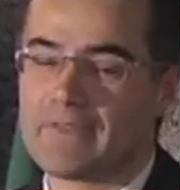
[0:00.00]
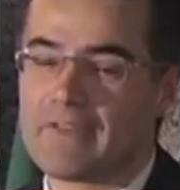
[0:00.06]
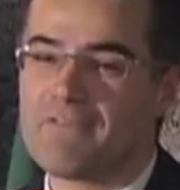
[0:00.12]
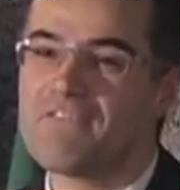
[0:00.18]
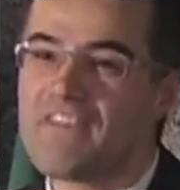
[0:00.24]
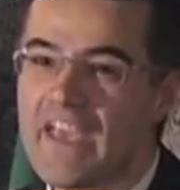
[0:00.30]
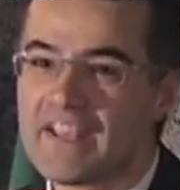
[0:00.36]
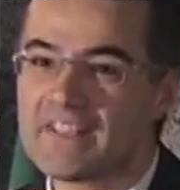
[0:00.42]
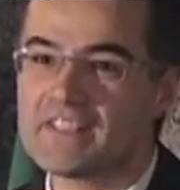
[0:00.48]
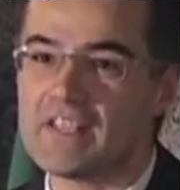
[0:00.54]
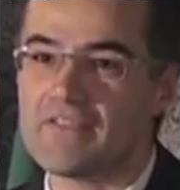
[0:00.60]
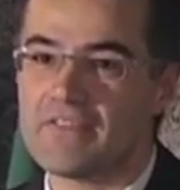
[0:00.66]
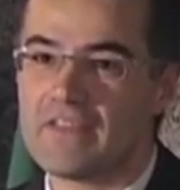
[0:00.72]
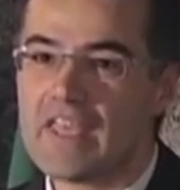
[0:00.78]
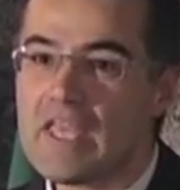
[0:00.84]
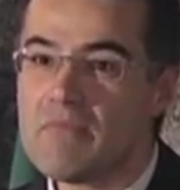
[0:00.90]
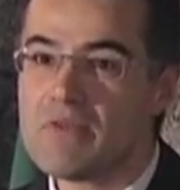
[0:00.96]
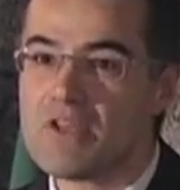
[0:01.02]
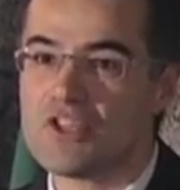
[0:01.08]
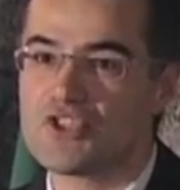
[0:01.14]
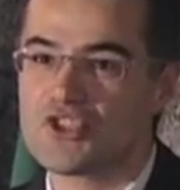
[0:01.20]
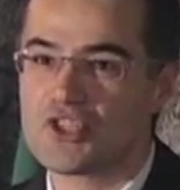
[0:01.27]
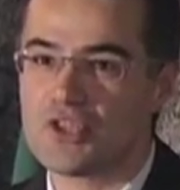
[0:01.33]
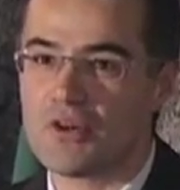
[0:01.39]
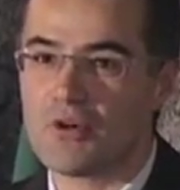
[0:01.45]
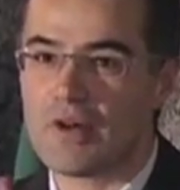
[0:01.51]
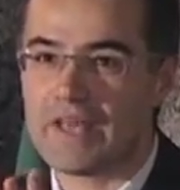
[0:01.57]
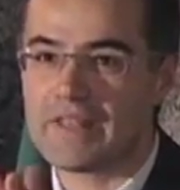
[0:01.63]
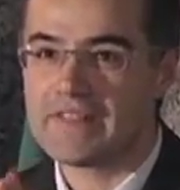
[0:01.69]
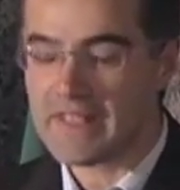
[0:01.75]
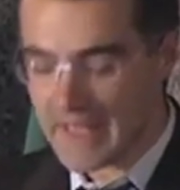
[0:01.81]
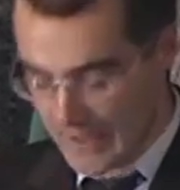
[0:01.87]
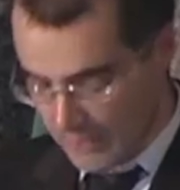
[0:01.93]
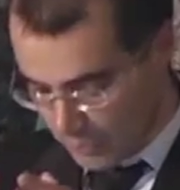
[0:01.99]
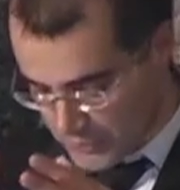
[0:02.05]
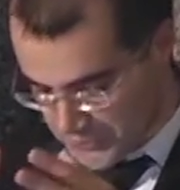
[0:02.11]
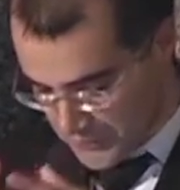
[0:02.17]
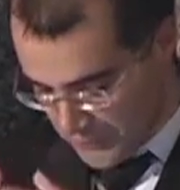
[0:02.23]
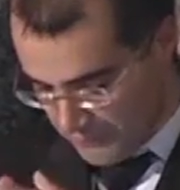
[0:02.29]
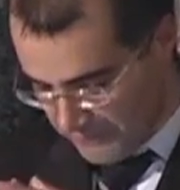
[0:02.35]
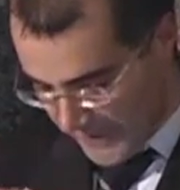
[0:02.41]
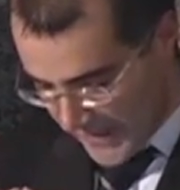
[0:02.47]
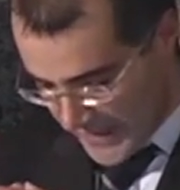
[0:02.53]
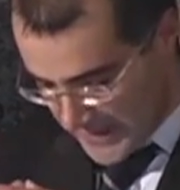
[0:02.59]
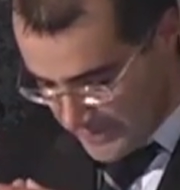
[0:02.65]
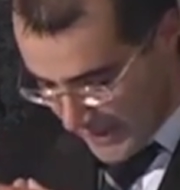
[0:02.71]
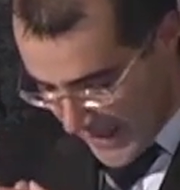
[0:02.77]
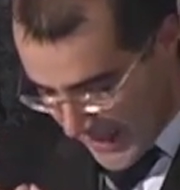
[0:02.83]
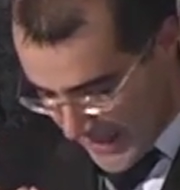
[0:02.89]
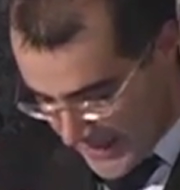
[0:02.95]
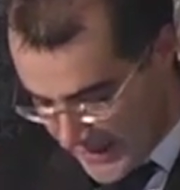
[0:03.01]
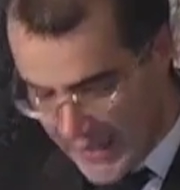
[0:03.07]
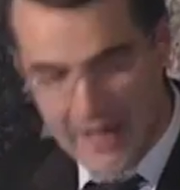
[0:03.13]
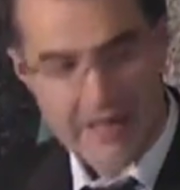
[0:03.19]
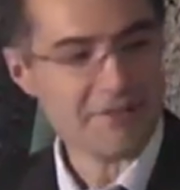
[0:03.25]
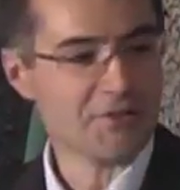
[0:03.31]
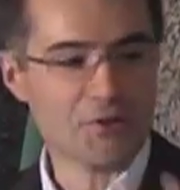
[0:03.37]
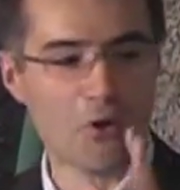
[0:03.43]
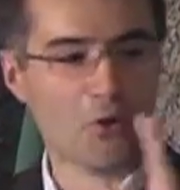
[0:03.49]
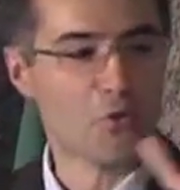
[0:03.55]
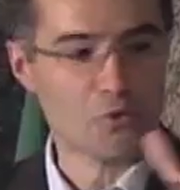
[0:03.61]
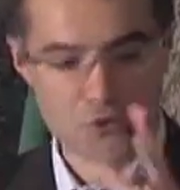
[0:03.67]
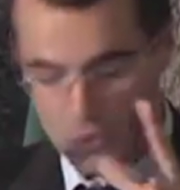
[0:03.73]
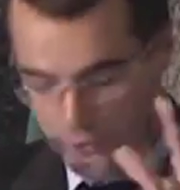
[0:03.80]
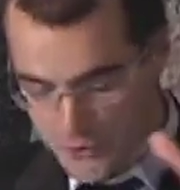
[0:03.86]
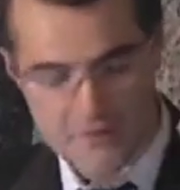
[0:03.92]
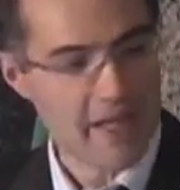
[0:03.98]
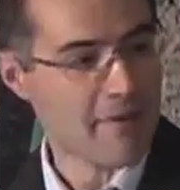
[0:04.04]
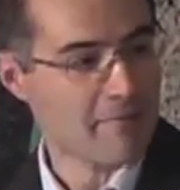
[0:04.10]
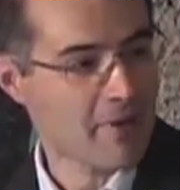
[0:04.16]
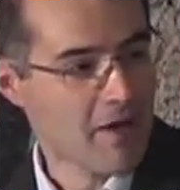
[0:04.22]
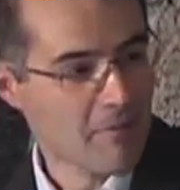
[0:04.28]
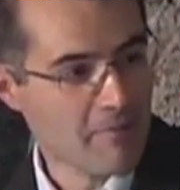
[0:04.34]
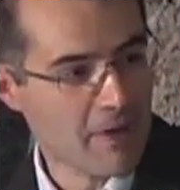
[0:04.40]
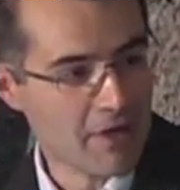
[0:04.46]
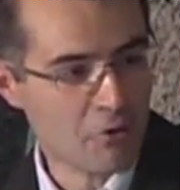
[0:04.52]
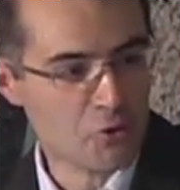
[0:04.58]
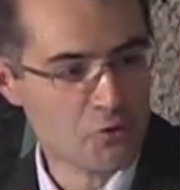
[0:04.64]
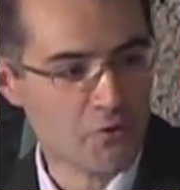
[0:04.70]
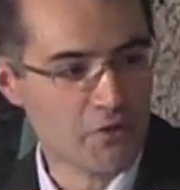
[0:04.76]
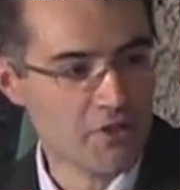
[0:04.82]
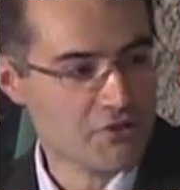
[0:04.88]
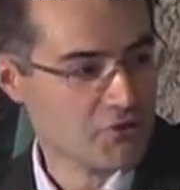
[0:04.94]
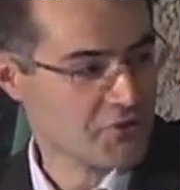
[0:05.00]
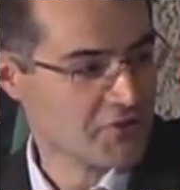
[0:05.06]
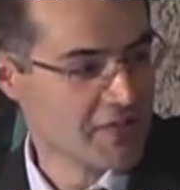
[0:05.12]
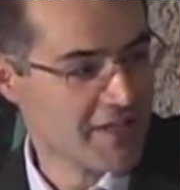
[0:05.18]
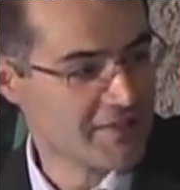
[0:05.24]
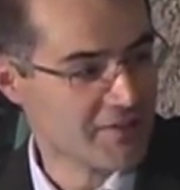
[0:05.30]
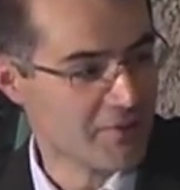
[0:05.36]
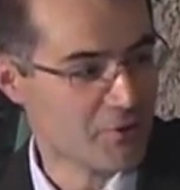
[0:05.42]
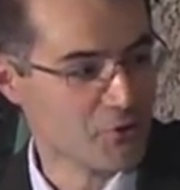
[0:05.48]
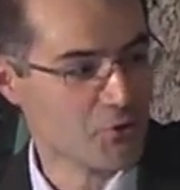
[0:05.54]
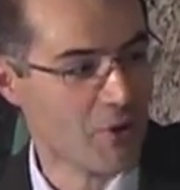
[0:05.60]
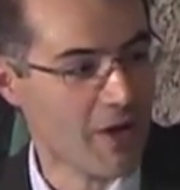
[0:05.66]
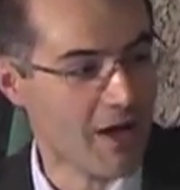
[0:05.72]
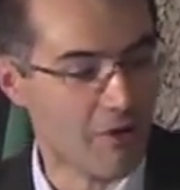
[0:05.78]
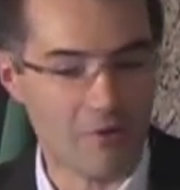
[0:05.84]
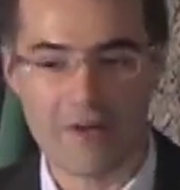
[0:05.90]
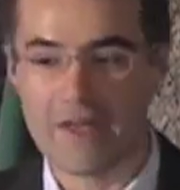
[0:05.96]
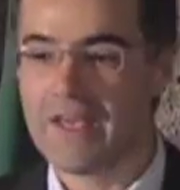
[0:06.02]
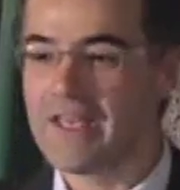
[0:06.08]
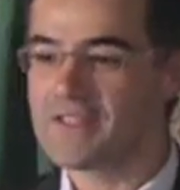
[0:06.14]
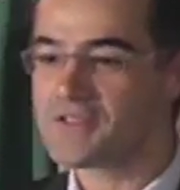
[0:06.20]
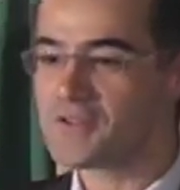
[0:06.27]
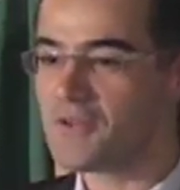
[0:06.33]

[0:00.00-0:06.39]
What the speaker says: effective image or idea was conveyed by, I don't know who chose them, Marcus, Vinicius, Neder, or João, is